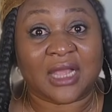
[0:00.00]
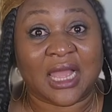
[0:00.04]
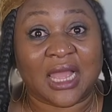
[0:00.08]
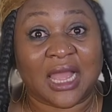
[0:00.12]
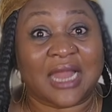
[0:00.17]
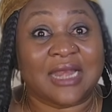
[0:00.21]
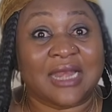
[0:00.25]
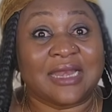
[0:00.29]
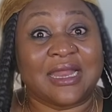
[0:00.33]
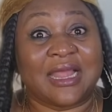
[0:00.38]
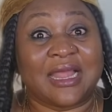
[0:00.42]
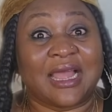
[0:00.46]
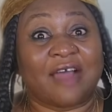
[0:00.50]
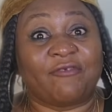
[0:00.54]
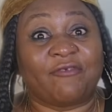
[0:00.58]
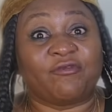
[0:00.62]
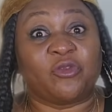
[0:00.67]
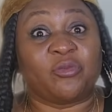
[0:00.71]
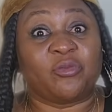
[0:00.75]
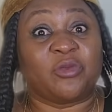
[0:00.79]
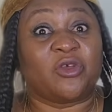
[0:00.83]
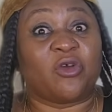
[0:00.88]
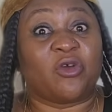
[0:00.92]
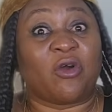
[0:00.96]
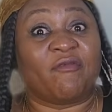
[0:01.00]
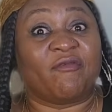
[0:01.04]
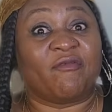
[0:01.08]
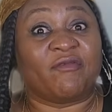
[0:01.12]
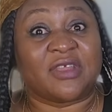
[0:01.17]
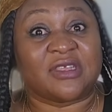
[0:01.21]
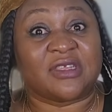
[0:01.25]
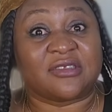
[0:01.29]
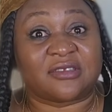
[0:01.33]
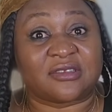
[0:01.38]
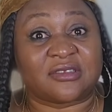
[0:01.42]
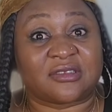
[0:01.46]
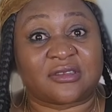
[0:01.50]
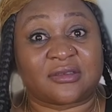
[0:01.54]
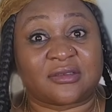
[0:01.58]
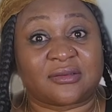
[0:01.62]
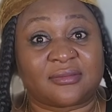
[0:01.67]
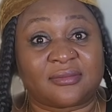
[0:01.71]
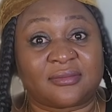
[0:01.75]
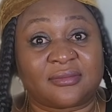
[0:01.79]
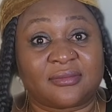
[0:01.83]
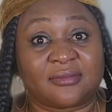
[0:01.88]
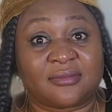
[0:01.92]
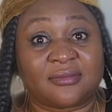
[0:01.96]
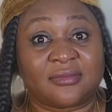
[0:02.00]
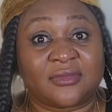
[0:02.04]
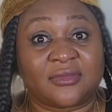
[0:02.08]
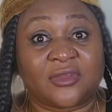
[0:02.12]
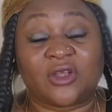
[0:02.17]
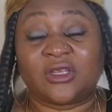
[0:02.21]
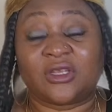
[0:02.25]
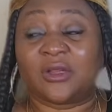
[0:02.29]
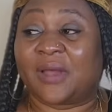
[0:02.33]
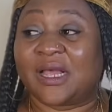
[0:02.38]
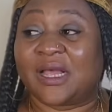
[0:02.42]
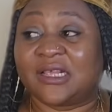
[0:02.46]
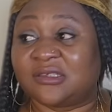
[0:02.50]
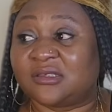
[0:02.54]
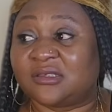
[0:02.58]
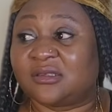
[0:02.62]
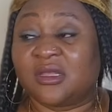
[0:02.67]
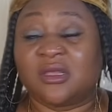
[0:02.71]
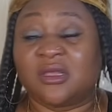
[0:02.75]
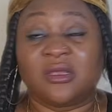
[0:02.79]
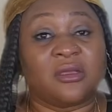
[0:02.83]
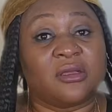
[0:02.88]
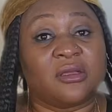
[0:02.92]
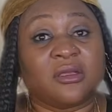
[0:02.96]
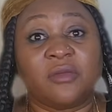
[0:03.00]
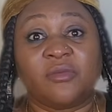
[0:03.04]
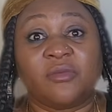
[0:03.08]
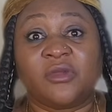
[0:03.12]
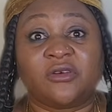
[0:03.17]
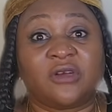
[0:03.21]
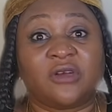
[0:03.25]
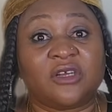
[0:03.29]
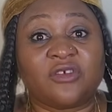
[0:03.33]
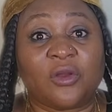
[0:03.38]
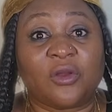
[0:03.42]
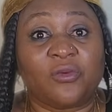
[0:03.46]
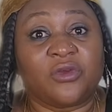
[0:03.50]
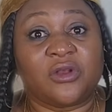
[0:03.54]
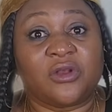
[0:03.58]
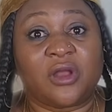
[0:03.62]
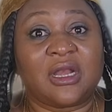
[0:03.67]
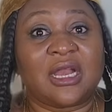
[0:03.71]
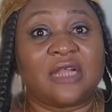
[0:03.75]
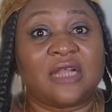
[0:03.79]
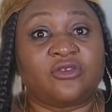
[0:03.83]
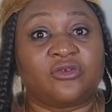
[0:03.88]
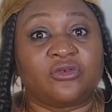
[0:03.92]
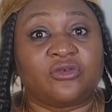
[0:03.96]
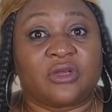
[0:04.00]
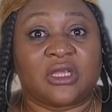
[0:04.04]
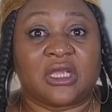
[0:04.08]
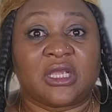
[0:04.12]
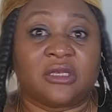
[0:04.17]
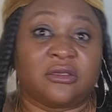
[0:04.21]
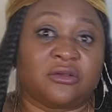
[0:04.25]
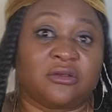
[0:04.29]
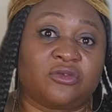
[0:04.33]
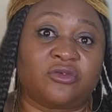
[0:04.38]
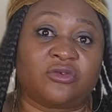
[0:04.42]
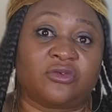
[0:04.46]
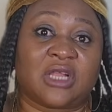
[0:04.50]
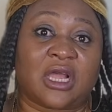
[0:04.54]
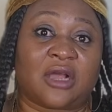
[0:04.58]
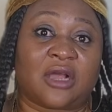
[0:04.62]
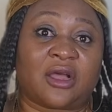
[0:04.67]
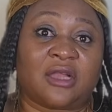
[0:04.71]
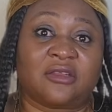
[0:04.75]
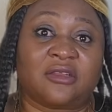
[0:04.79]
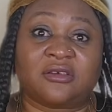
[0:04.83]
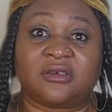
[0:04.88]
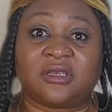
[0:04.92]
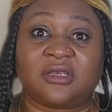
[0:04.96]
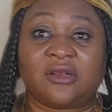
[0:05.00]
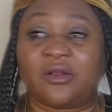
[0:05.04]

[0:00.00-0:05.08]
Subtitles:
And they have to be convinced. Otherwise, immigration will not let you into their country.